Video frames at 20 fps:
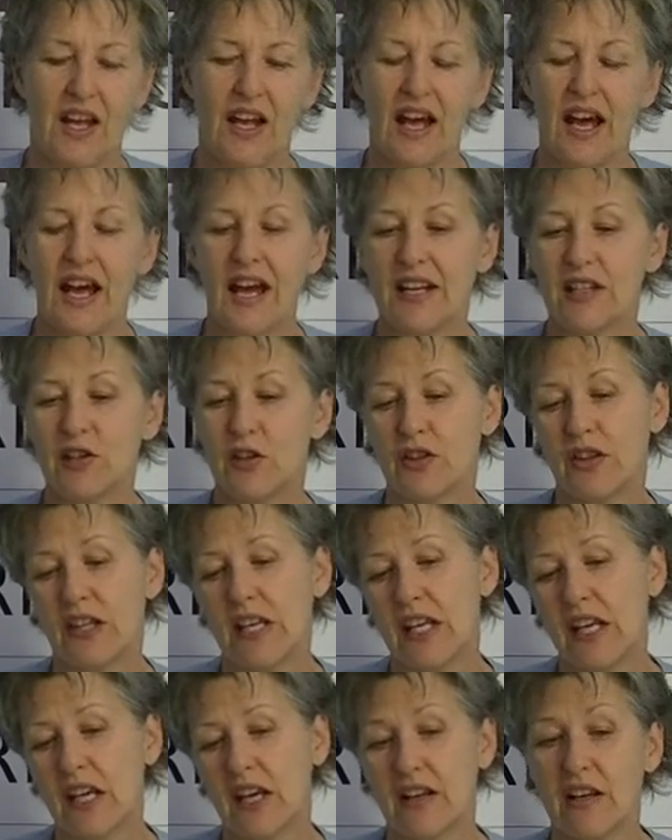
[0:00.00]
And
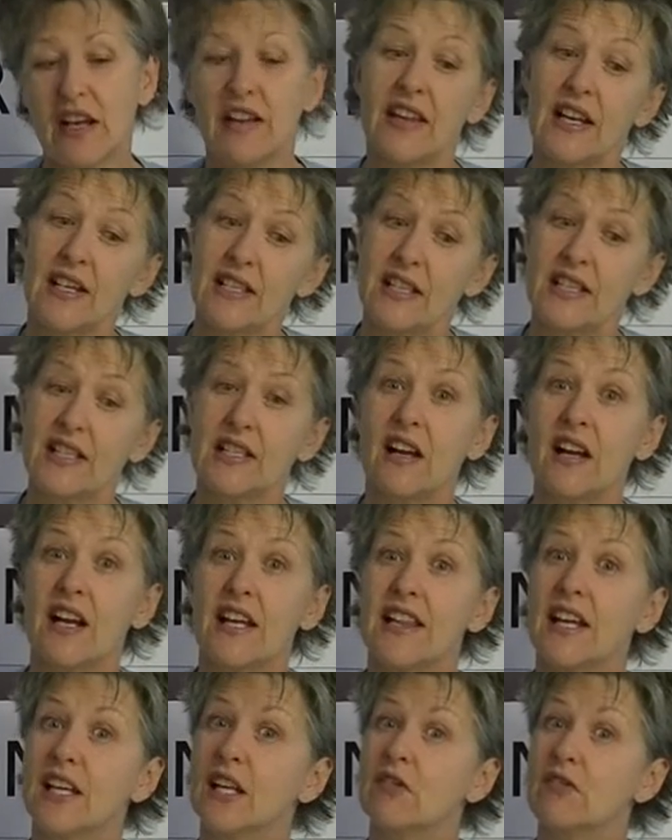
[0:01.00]
that's a slide,
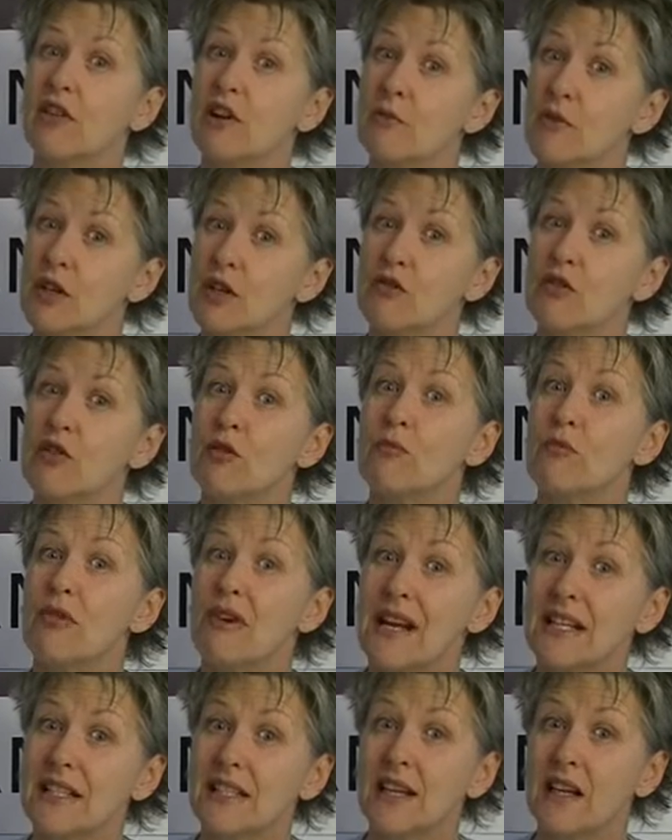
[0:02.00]
thank you very much, from
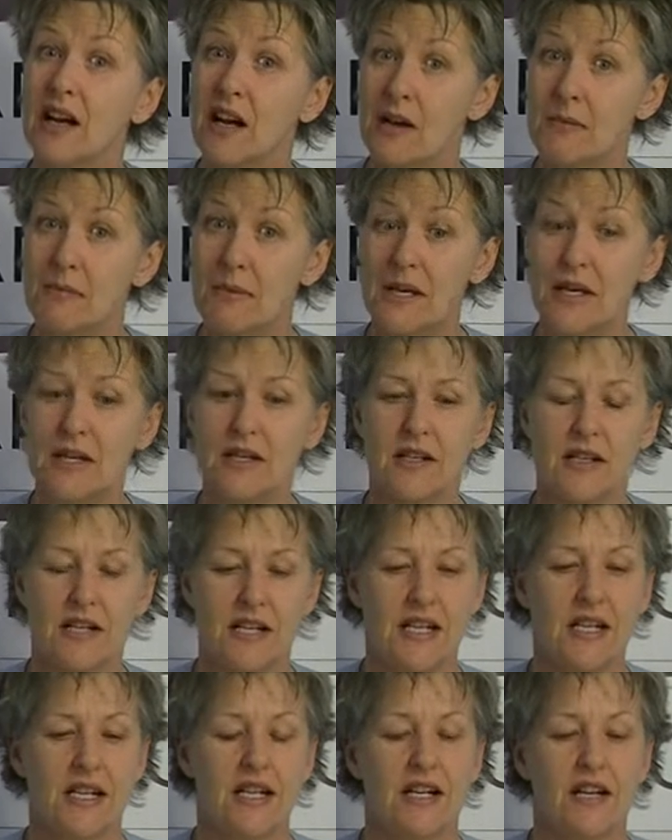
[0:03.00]
Brand Karma,
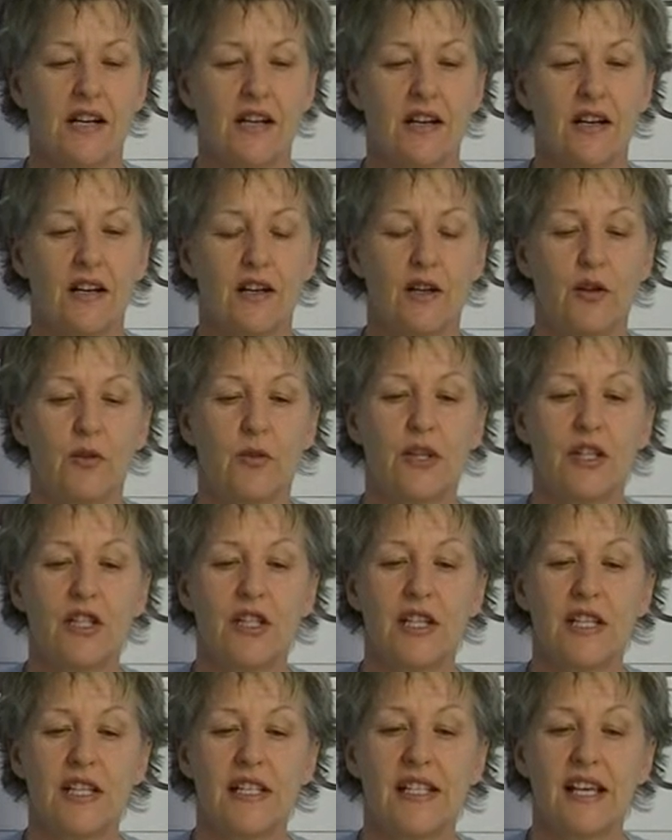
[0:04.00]
which
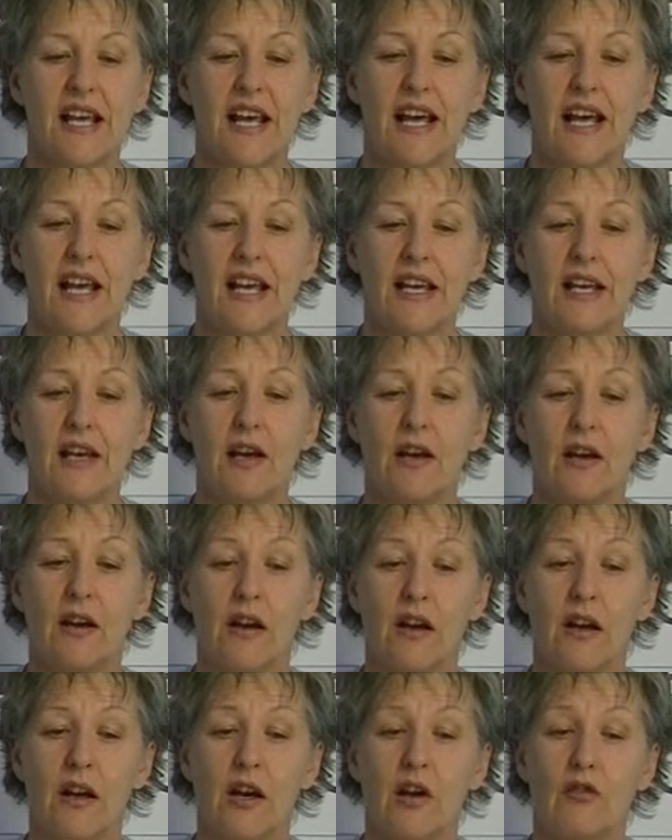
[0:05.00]
is a
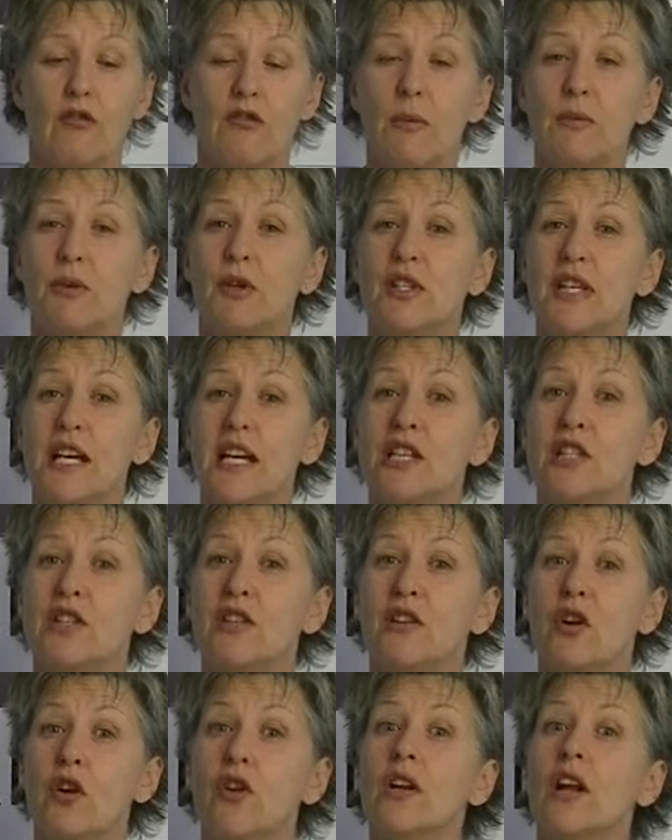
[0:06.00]

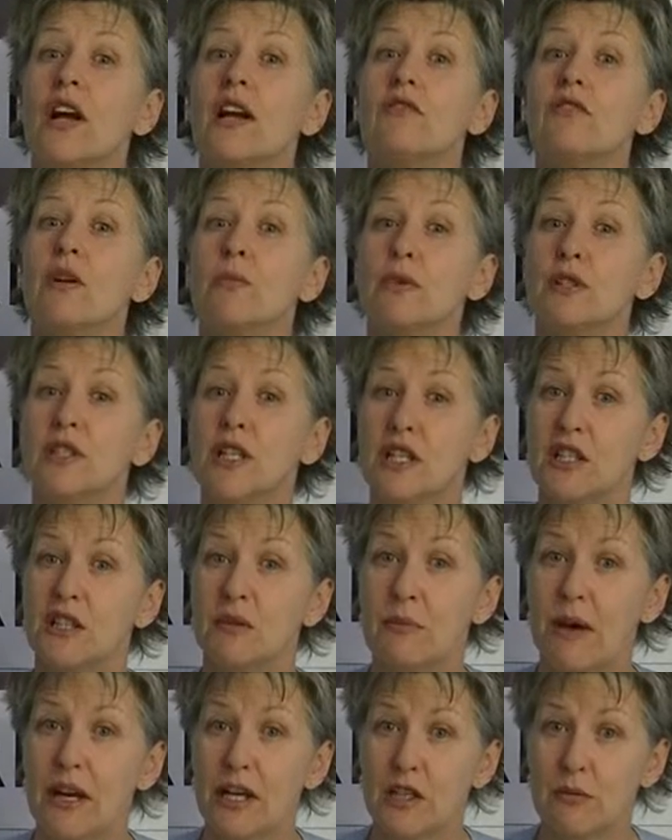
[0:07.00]
online
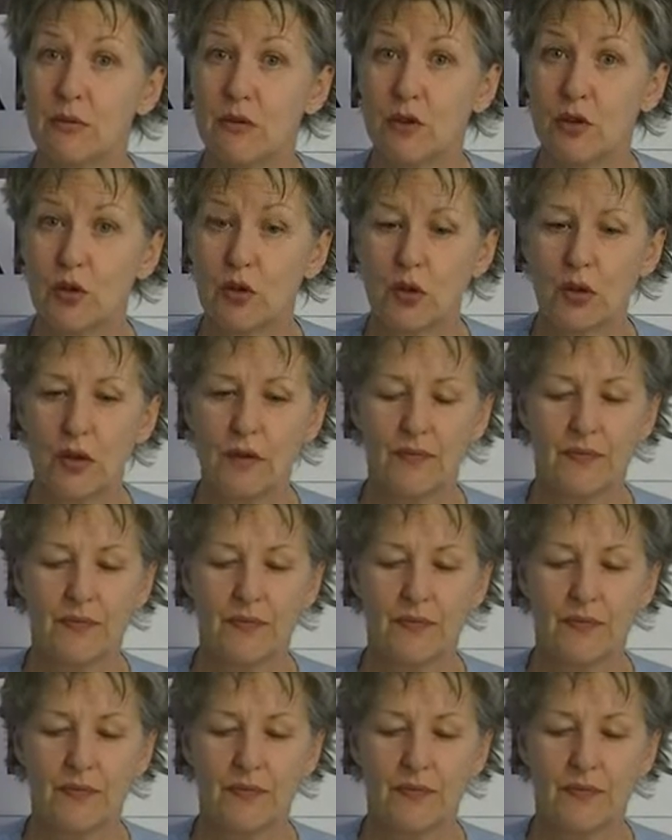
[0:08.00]
reputation management tool.